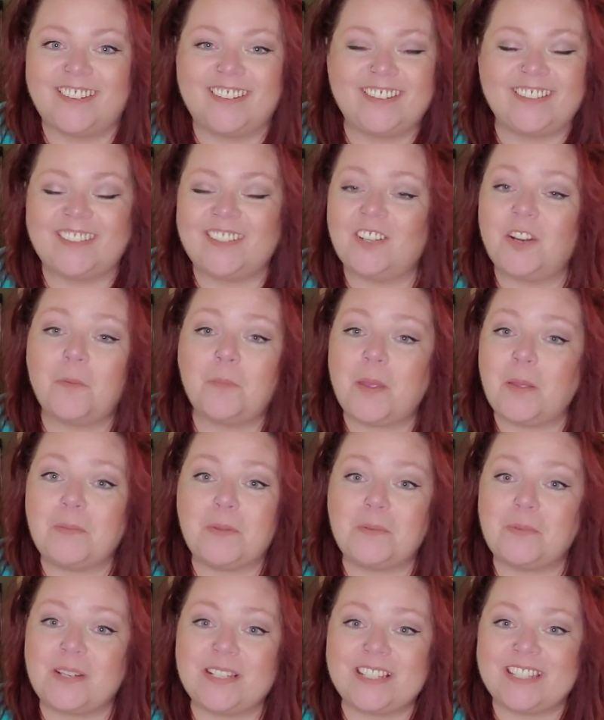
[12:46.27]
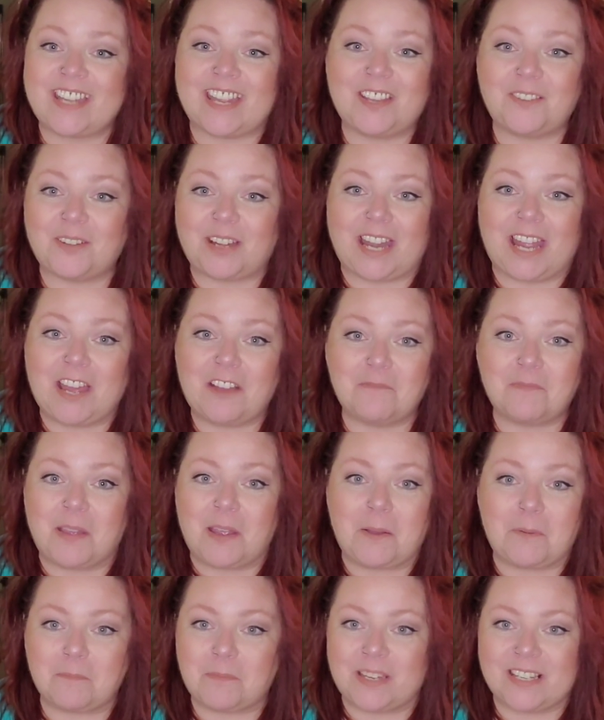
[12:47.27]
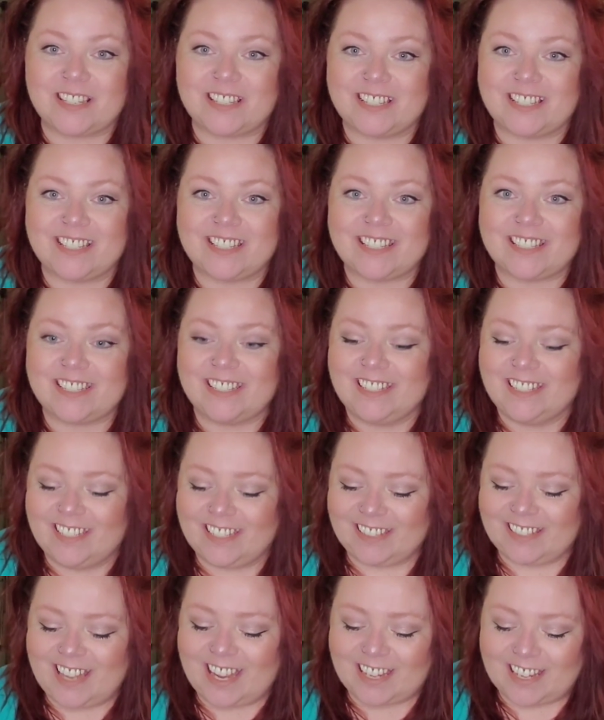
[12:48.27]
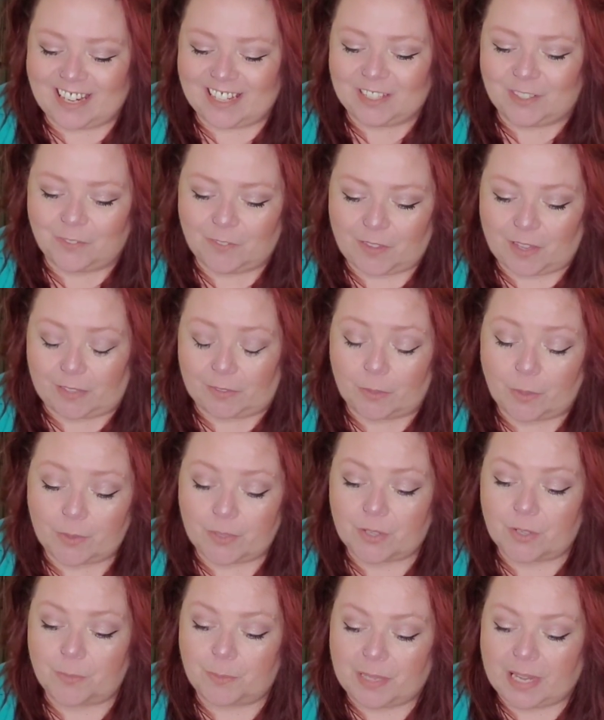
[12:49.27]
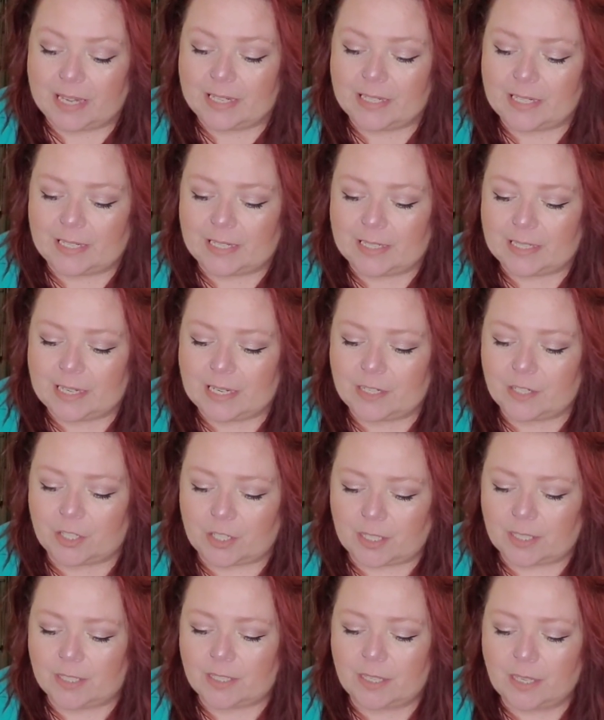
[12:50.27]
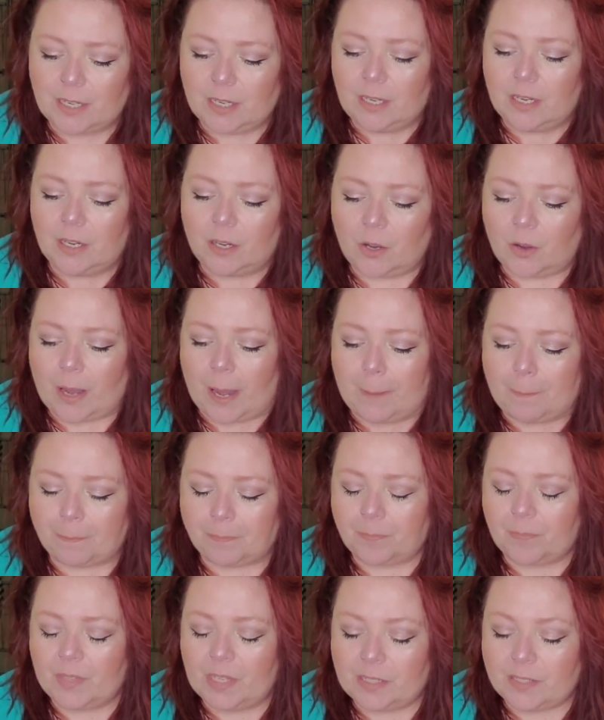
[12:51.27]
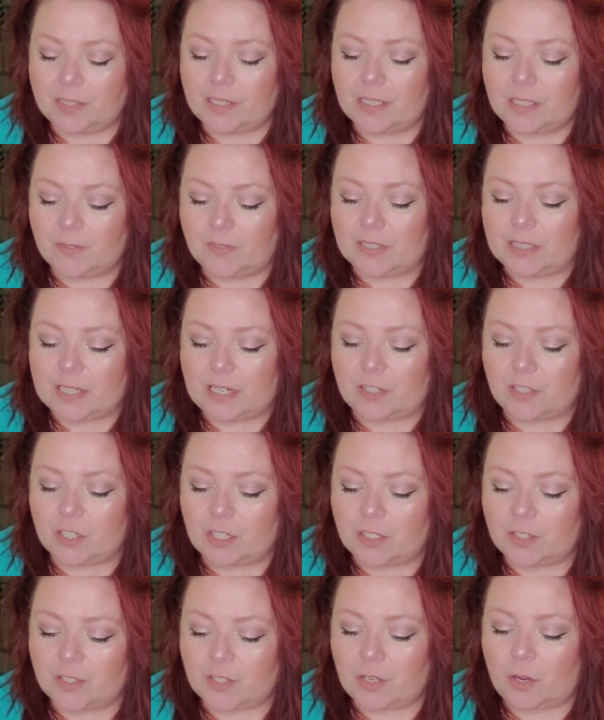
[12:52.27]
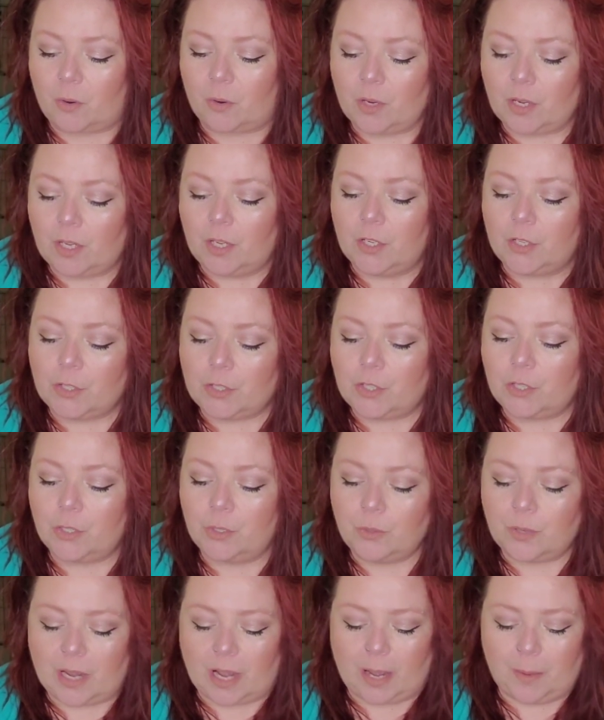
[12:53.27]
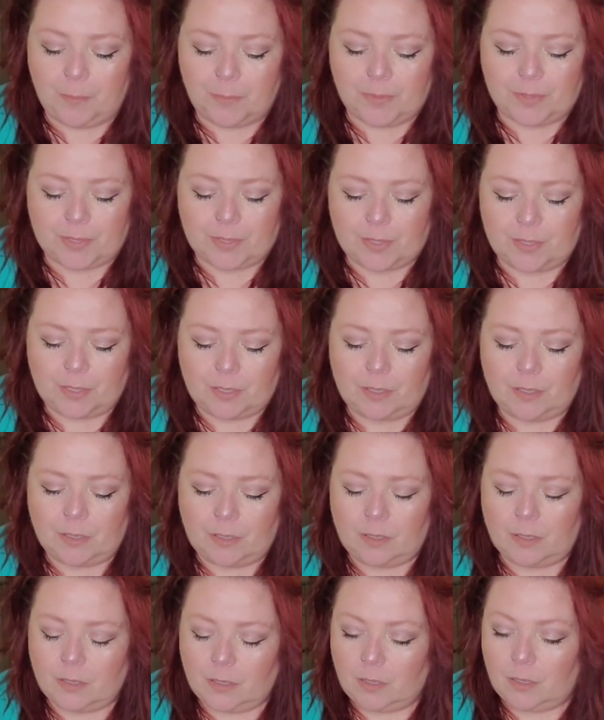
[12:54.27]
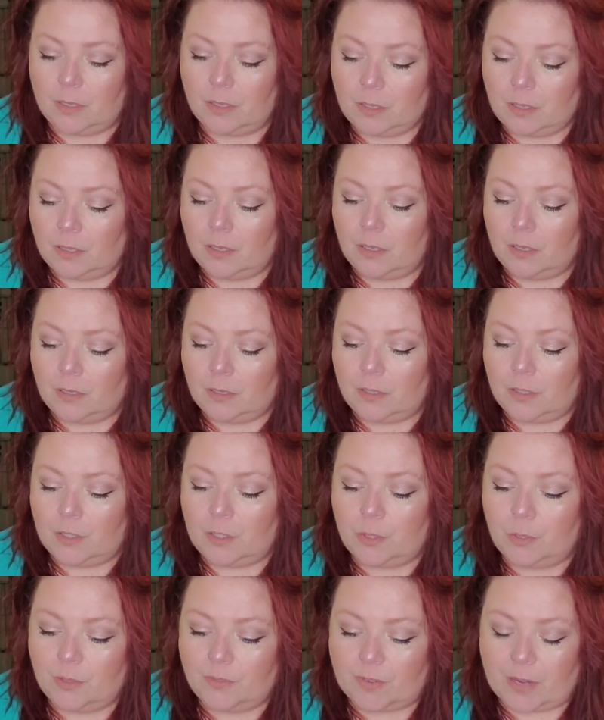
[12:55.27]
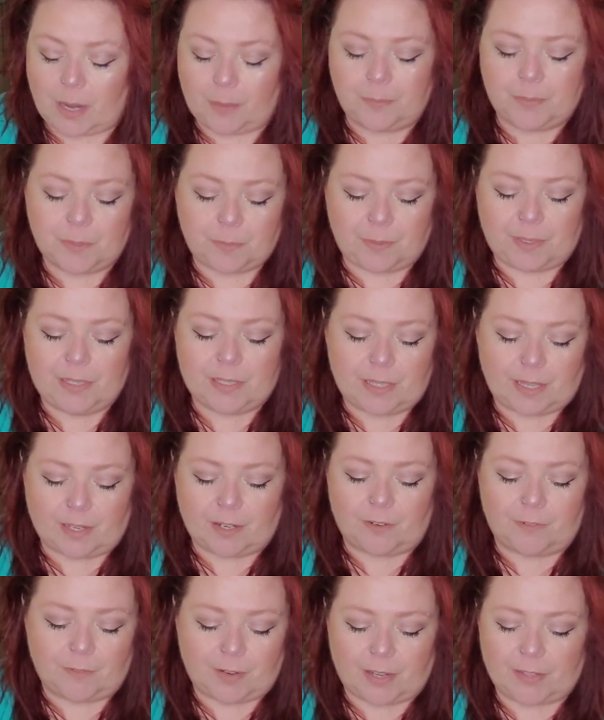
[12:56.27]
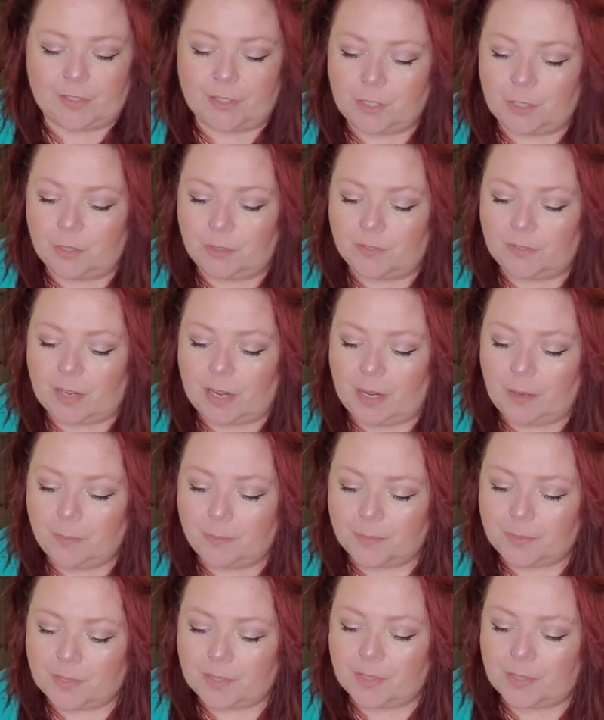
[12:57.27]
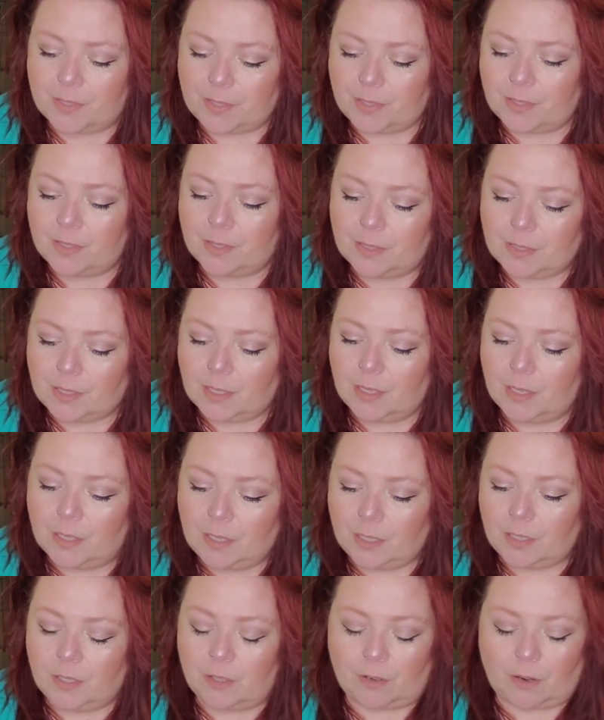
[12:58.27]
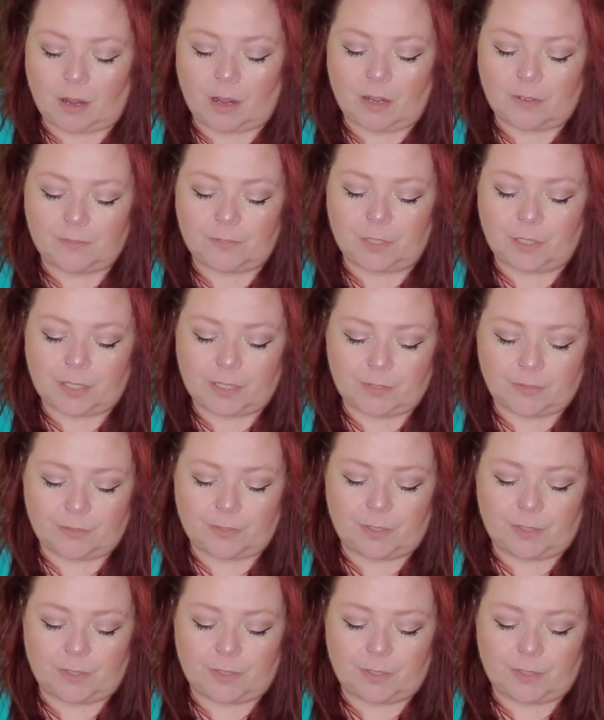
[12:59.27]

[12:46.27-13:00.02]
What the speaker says: you know, maybe one day when I have my own business, that kind of thing. Those are planting intentions. Okay, seeds of intention. So, Two Cups. Two of Cups. Please clarify the Two of Cups. You're off looking for